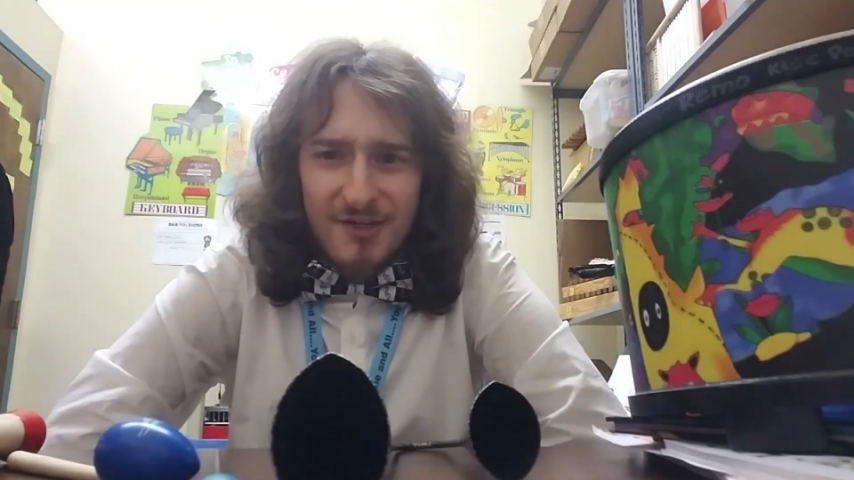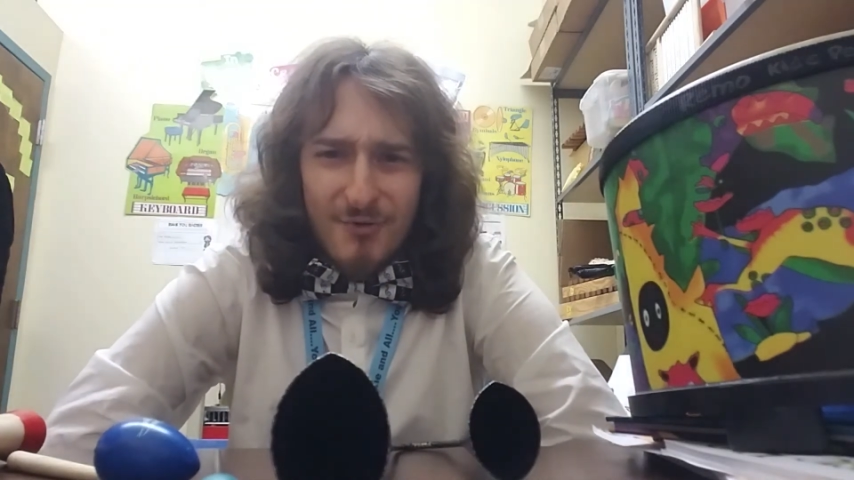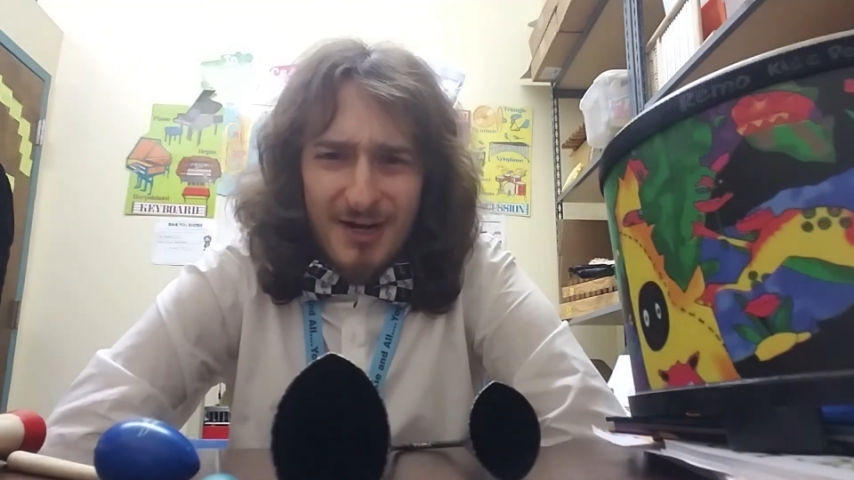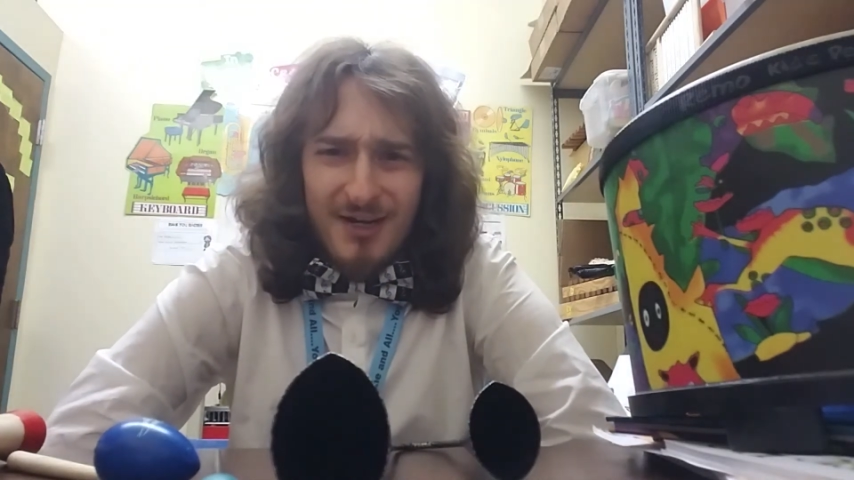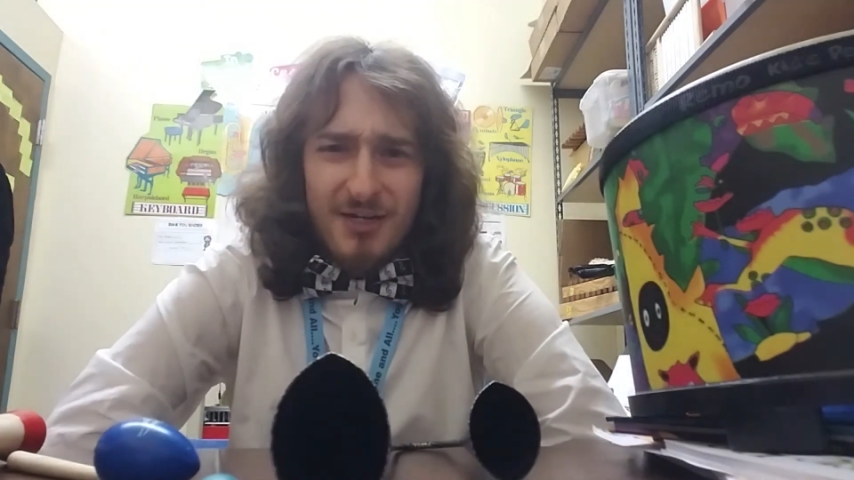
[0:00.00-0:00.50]
you're
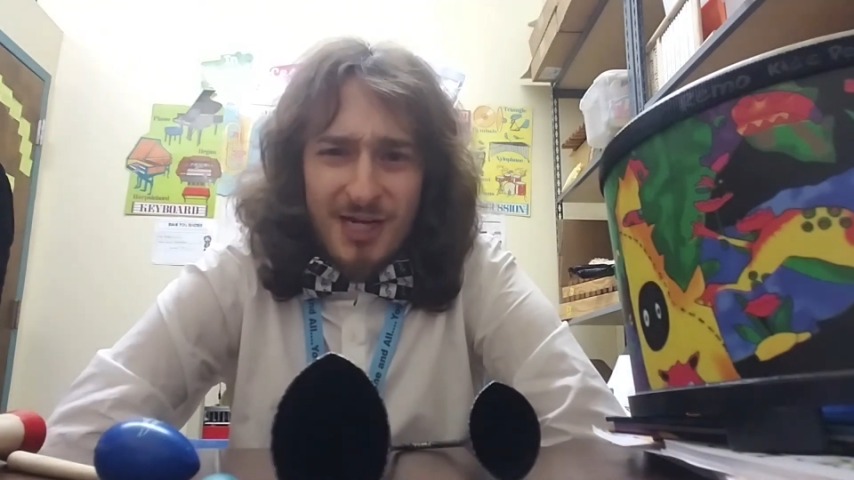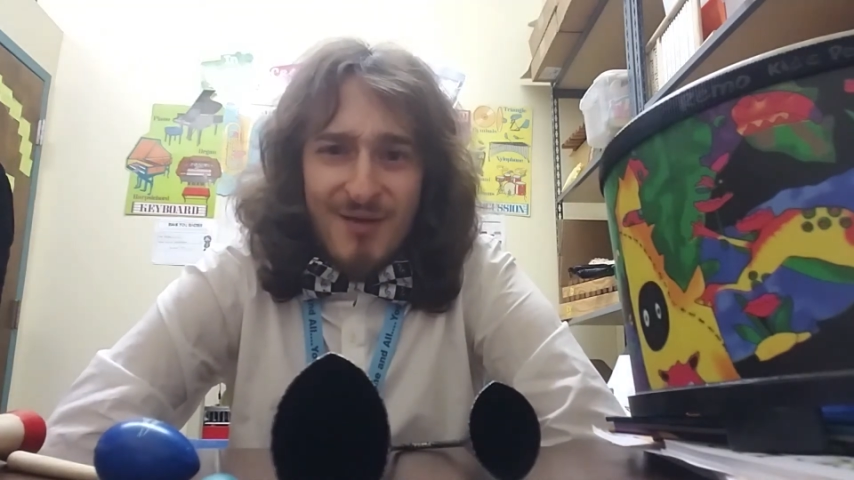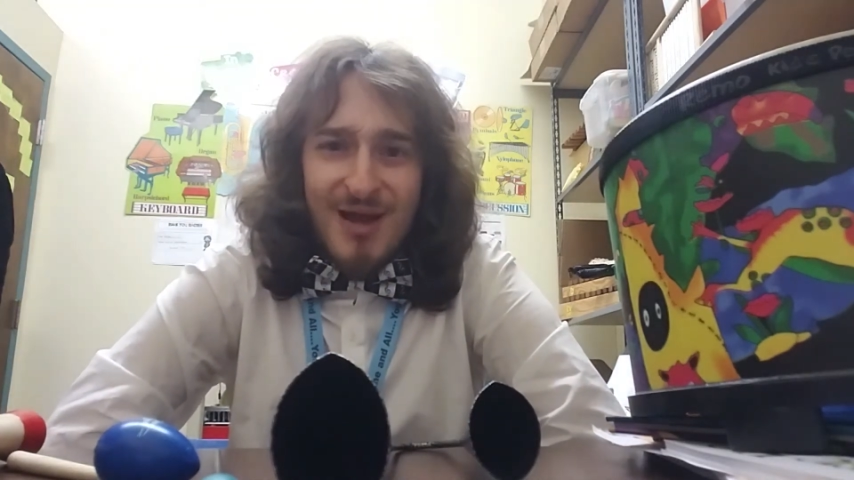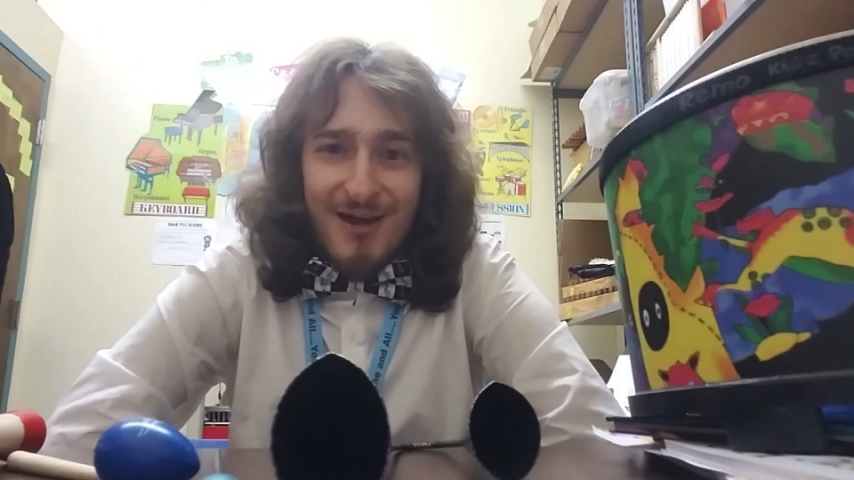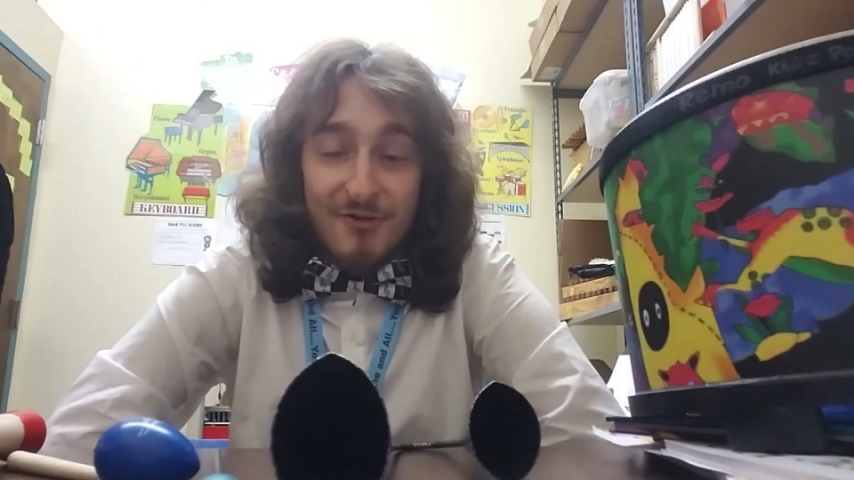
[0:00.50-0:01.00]
ready to
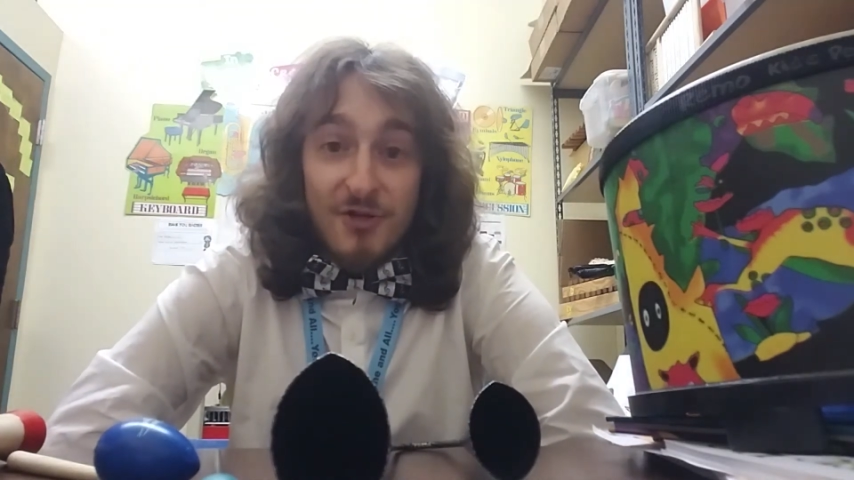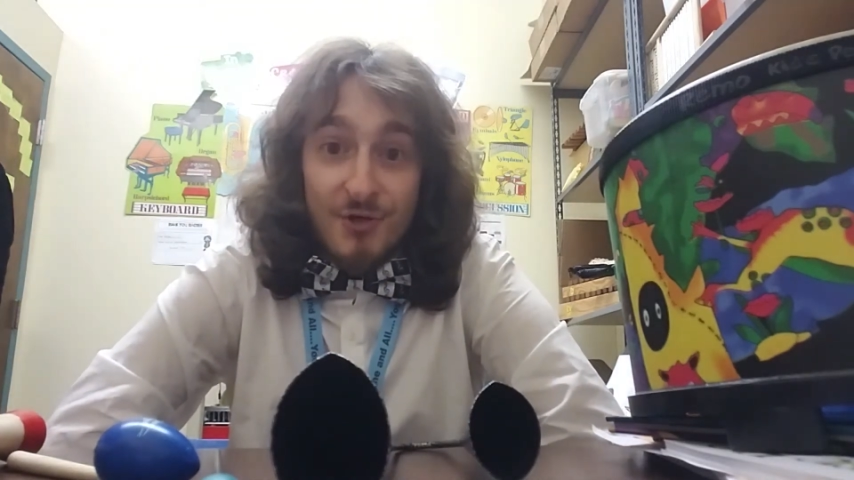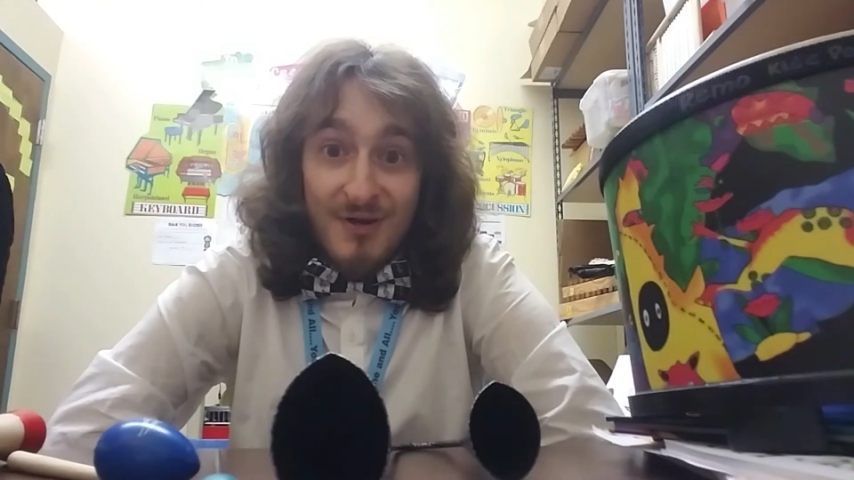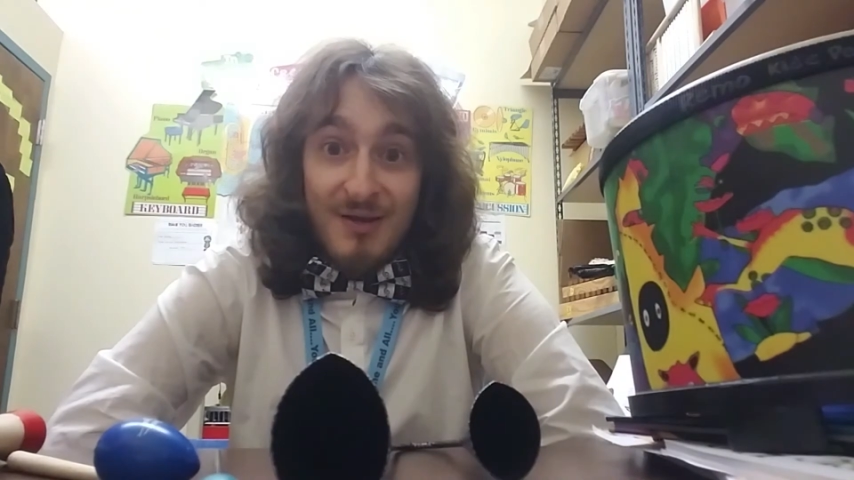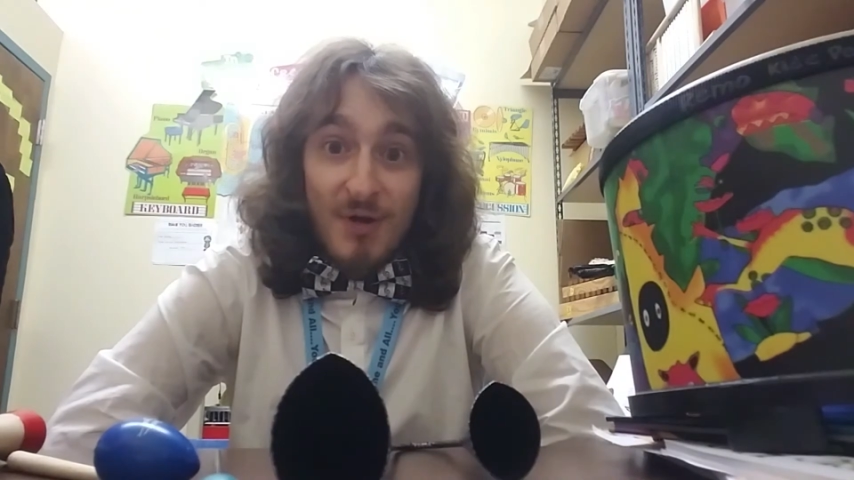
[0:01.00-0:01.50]
jam out to
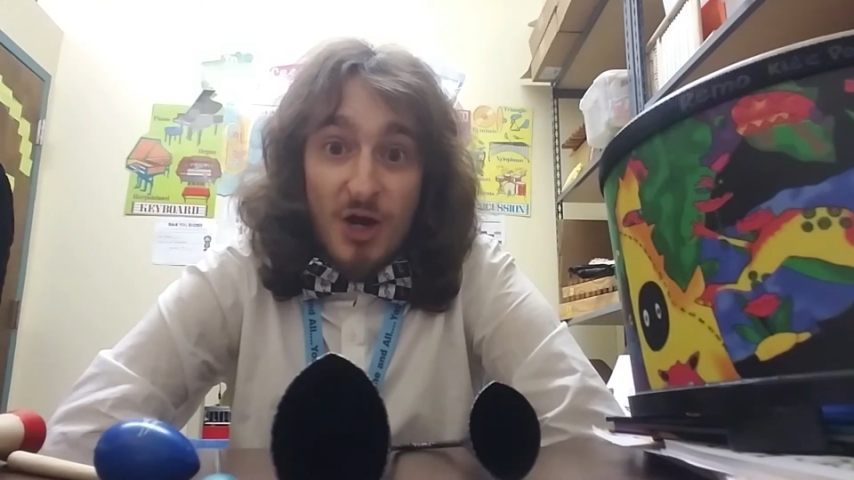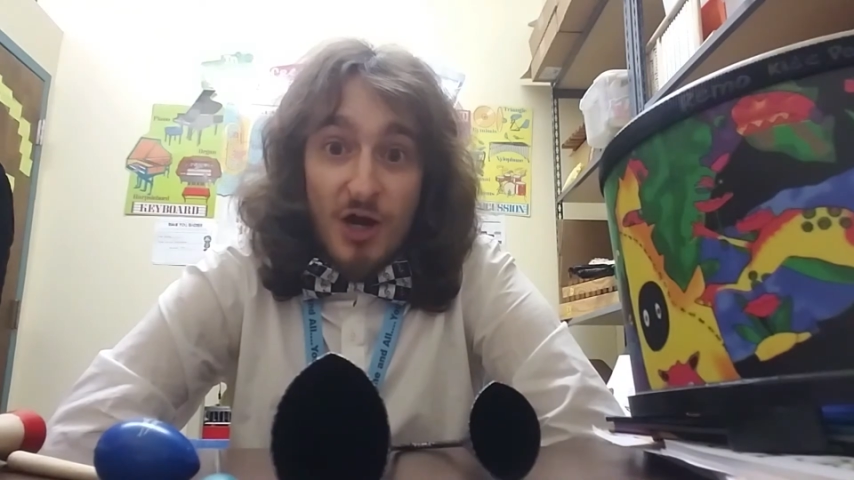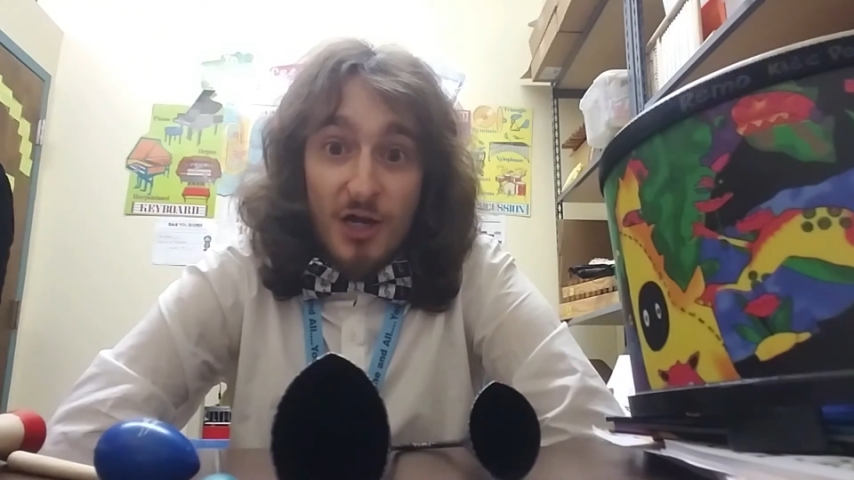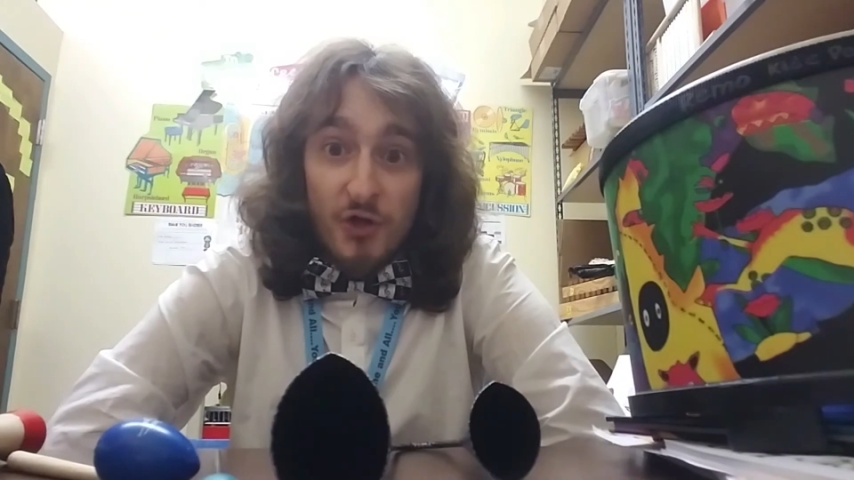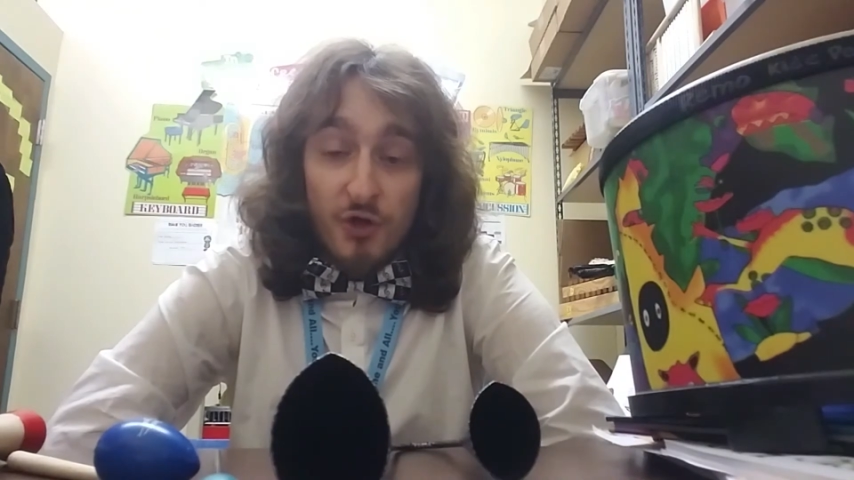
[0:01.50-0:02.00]
Dream
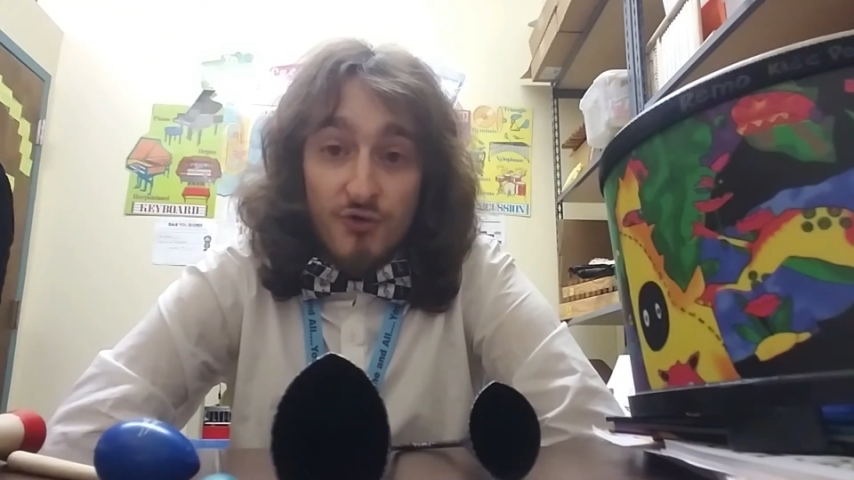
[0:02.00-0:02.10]
on